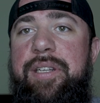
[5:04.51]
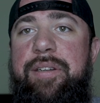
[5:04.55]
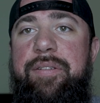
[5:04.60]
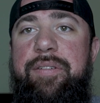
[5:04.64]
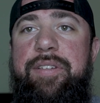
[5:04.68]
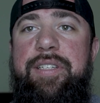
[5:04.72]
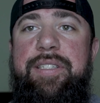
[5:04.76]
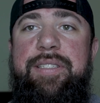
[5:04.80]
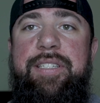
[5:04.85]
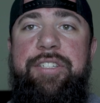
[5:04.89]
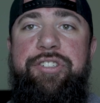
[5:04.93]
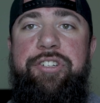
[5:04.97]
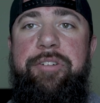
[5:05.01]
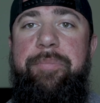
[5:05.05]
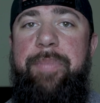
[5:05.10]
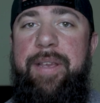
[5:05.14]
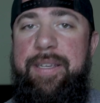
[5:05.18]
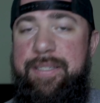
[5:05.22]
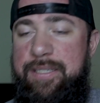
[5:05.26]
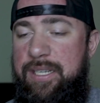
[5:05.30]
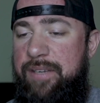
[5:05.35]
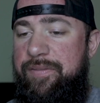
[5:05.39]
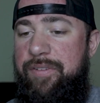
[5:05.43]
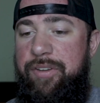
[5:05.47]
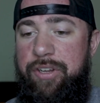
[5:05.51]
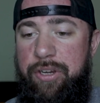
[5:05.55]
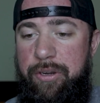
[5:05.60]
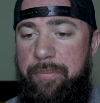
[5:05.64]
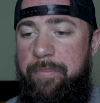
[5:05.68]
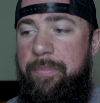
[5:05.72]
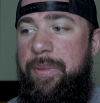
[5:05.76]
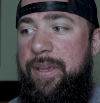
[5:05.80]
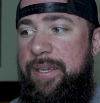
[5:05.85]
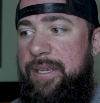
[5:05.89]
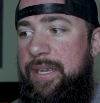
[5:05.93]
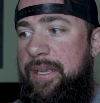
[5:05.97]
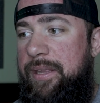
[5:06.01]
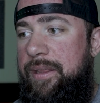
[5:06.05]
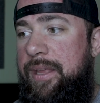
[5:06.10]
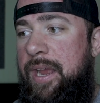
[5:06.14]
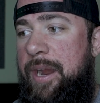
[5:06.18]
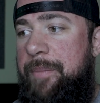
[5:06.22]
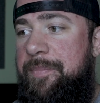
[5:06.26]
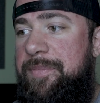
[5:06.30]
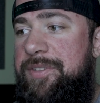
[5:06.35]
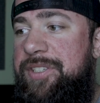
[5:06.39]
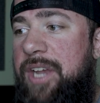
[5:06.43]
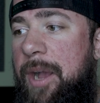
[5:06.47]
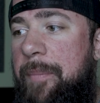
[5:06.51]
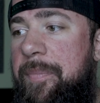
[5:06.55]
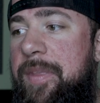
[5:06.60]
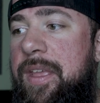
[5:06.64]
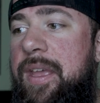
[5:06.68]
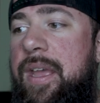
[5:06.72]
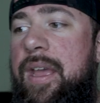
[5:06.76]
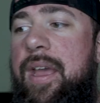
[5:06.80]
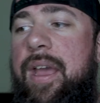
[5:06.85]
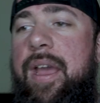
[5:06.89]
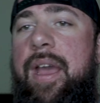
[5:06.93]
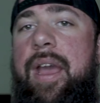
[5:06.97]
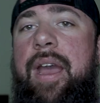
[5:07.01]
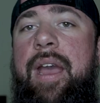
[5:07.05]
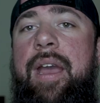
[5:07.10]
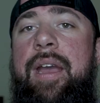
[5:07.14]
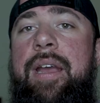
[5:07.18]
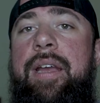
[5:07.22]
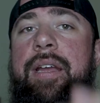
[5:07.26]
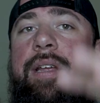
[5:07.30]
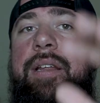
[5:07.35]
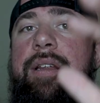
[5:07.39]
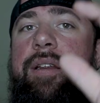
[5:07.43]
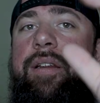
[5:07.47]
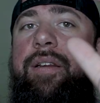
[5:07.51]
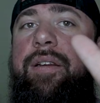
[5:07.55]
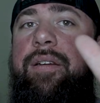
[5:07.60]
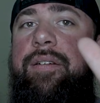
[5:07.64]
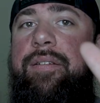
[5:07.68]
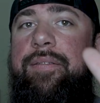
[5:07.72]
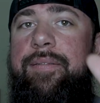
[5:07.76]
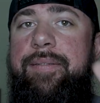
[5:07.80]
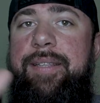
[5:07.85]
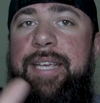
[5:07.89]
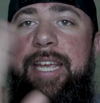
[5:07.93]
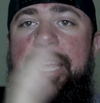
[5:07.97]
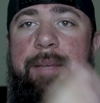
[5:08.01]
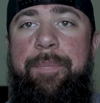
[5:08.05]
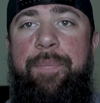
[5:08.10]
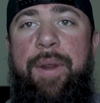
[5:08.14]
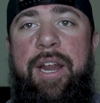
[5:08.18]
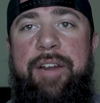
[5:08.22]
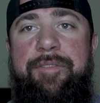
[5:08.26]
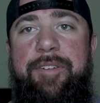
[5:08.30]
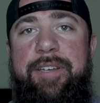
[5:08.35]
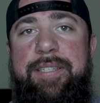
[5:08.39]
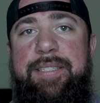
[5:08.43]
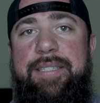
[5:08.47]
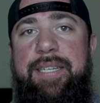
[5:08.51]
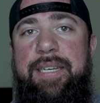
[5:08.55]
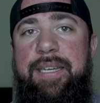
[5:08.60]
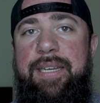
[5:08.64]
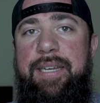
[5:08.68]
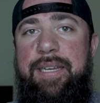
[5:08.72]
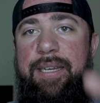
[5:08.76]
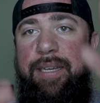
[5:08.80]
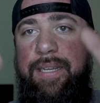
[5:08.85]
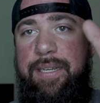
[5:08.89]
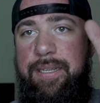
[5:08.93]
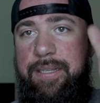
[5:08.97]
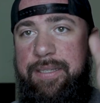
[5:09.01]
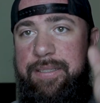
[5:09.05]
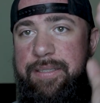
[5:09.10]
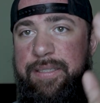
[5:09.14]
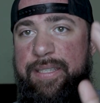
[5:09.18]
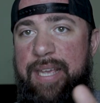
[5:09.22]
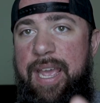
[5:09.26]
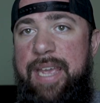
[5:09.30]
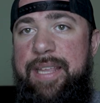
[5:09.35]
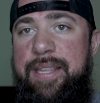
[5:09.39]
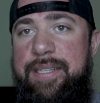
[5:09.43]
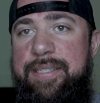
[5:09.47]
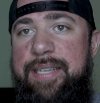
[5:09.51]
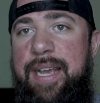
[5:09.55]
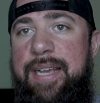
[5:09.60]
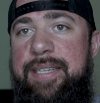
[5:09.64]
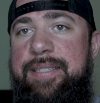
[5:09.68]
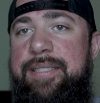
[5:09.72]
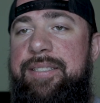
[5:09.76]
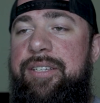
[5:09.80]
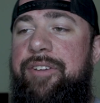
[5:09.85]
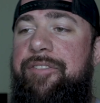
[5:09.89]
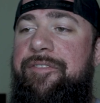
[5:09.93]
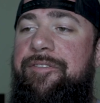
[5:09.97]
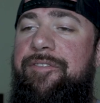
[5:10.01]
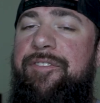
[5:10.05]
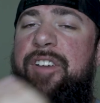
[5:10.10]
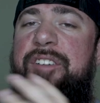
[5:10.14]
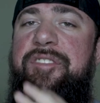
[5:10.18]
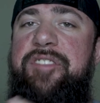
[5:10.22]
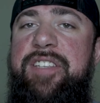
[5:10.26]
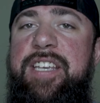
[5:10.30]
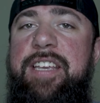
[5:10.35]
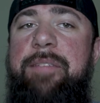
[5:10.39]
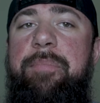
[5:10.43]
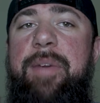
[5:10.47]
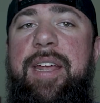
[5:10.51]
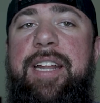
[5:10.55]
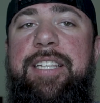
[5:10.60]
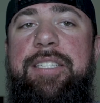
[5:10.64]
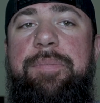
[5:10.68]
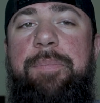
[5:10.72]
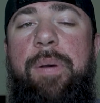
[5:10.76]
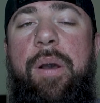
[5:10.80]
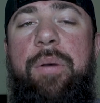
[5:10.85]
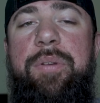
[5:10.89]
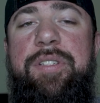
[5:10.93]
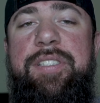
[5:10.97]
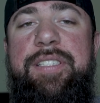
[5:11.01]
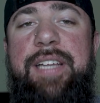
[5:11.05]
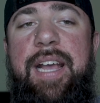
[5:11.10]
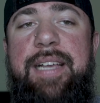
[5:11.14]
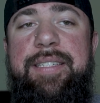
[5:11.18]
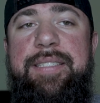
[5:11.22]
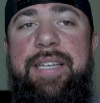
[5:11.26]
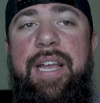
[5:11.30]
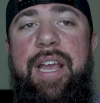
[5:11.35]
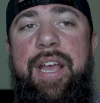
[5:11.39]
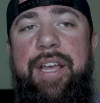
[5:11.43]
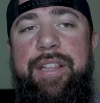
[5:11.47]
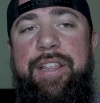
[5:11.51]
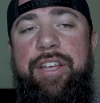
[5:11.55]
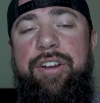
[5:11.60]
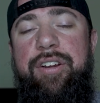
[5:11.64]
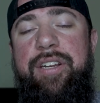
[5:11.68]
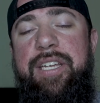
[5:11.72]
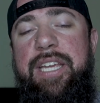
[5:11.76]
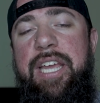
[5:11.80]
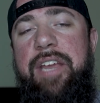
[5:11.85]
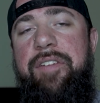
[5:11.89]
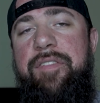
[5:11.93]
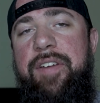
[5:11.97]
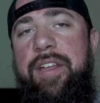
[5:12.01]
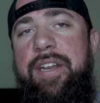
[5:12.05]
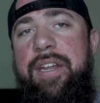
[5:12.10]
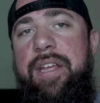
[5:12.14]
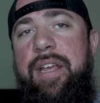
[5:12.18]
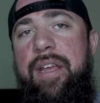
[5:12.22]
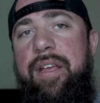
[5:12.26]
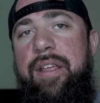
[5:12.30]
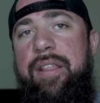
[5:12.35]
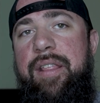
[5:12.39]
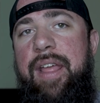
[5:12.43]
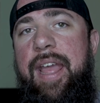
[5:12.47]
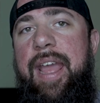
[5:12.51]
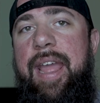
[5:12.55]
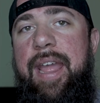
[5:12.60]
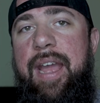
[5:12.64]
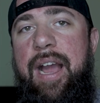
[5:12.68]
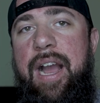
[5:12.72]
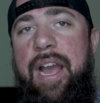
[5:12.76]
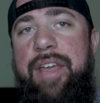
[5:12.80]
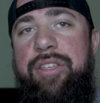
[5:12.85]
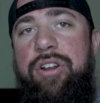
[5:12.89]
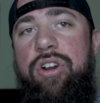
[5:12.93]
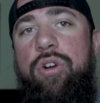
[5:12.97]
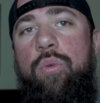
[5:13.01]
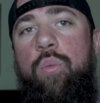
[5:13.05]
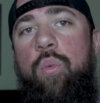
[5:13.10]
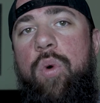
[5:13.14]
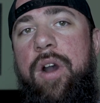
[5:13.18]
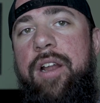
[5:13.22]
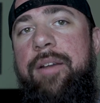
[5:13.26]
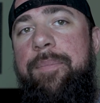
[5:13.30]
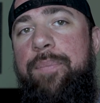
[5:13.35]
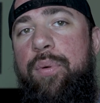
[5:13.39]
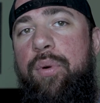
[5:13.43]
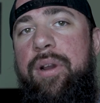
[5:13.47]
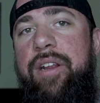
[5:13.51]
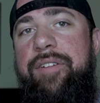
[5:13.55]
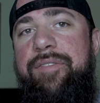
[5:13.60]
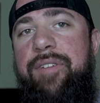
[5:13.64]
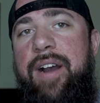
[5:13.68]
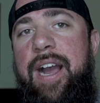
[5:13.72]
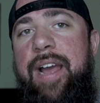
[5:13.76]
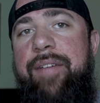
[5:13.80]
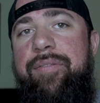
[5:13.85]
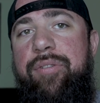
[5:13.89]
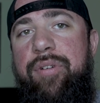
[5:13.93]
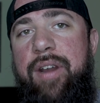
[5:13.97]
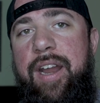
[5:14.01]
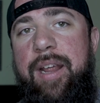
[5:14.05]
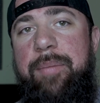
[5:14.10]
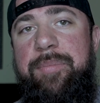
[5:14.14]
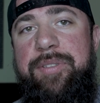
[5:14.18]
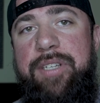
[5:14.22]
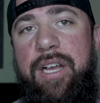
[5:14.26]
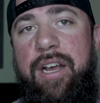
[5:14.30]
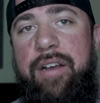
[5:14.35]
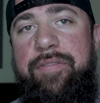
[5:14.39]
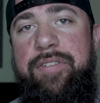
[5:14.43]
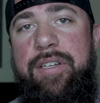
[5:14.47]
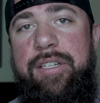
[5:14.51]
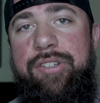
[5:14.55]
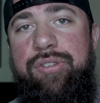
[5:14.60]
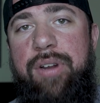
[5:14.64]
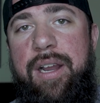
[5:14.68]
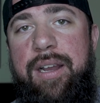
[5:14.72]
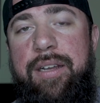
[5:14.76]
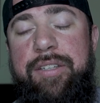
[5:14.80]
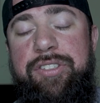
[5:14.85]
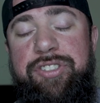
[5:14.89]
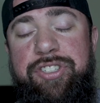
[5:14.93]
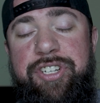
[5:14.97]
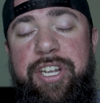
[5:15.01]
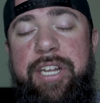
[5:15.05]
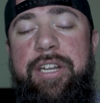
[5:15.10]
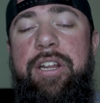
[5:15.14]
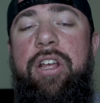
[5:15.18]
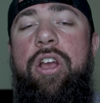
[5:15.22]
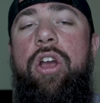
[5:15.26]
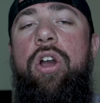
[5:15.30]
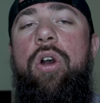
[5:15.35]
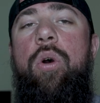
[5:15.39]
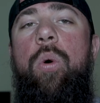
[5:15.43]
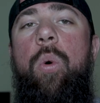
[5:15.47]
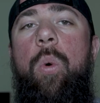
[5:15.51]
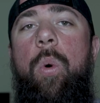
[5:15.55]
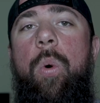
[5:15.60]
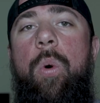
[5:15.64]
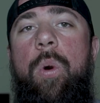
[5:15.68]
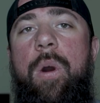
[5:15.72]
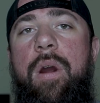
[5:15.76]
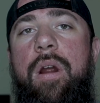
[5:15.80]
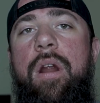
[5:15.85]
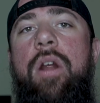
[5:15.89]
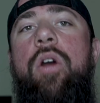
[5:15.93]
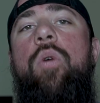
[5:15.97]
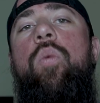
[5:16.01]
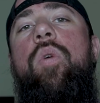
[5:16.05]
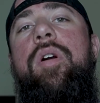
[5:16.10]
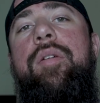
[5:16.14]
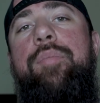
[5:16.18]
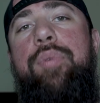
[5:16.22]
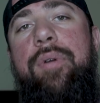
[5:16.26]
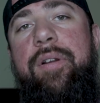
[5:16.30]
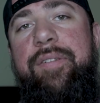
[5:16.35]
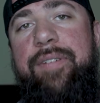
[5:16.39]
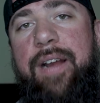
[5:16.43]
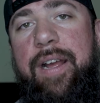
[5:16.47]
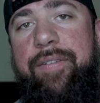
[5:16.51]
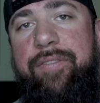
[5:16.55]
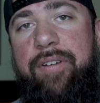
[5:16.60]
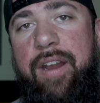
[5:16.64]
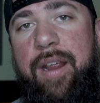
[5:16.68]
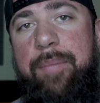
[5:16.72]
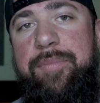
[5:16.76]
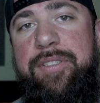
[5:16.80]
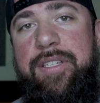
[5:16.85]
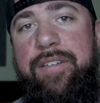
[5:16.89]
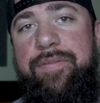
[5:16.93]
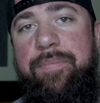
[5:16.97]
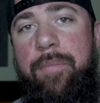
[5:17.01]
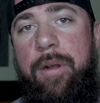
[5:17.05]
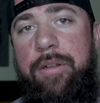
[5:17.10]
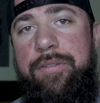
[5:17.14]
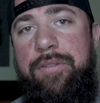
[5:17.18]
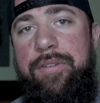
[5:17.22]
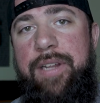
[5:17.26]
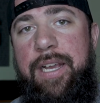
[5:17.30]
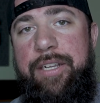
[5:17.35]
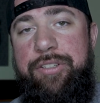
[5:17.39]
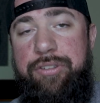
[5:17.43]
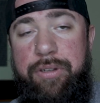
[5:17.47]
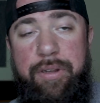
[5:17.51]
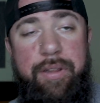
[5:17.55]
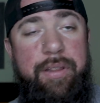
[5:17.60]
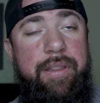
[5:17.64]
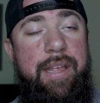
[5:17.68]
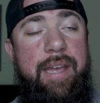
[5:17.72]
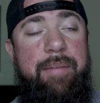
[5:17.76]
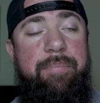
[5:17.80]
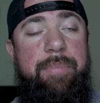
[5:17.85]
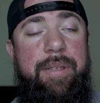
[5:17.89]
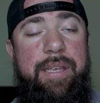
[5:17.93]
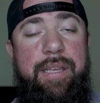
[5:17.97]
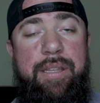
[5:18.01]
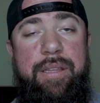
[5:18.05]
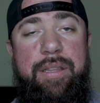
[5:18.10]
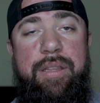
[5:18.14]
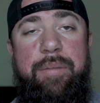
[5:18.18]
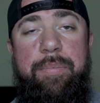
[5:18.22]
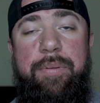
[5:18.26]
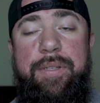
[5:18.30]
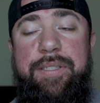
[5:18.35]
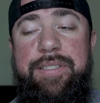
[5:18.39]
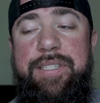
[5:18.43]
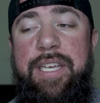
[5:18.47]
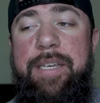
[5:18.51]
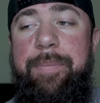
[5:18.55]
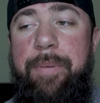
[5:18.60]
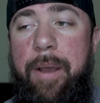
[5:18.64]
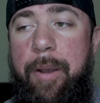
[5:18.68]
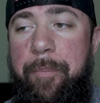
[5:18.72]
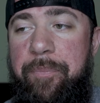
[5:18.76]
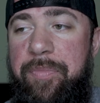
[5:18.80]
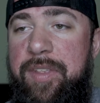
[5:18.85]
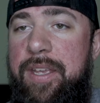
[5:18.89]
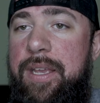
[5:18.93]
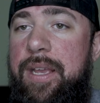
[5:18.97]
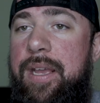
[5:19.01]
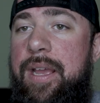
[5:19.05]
and decision-based stuff and you're picking there. So, eat breakfast, take the test. 15 minutes post-test, they're given either 1.5 grams of nitrosigine or 1.5 grams of maltodextrin, that being the placebo.